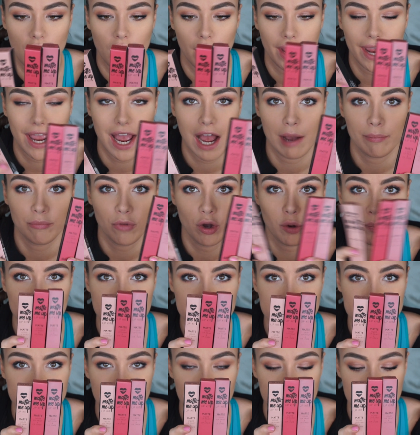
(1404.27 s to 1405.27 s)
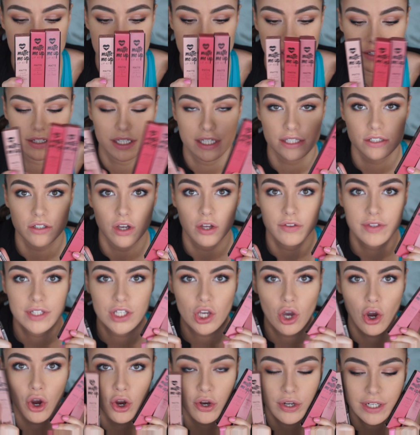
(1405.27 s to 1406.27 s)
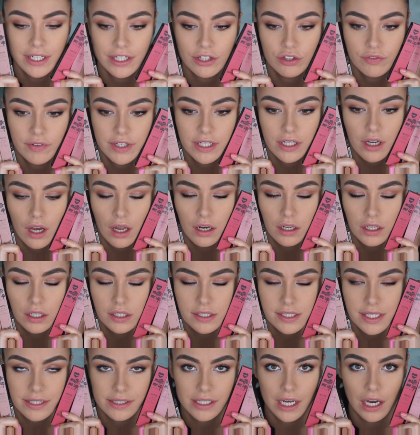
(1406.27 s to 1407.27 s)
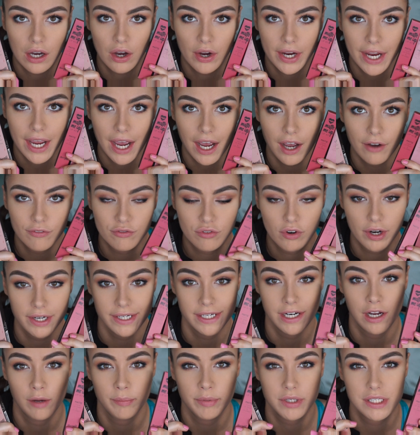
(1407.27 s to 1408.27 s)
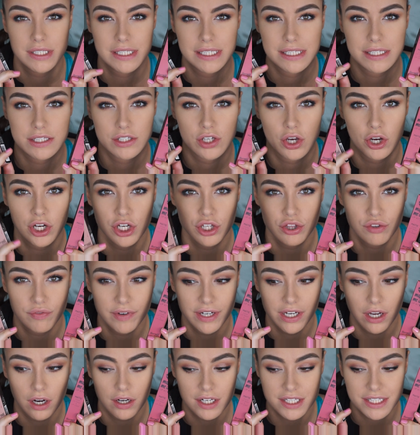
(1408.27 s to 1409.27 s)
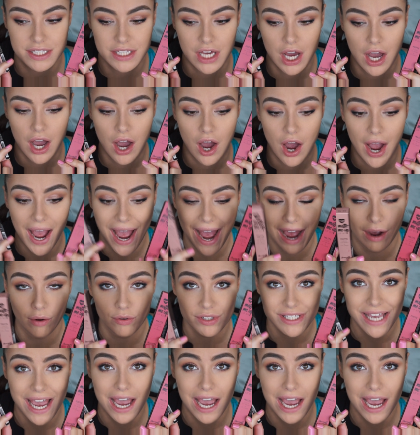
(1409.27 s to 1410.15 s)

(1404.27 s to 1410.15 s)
I am obsessed. These are the only 3 colours that I have right now because these are the only 3 colours that are out.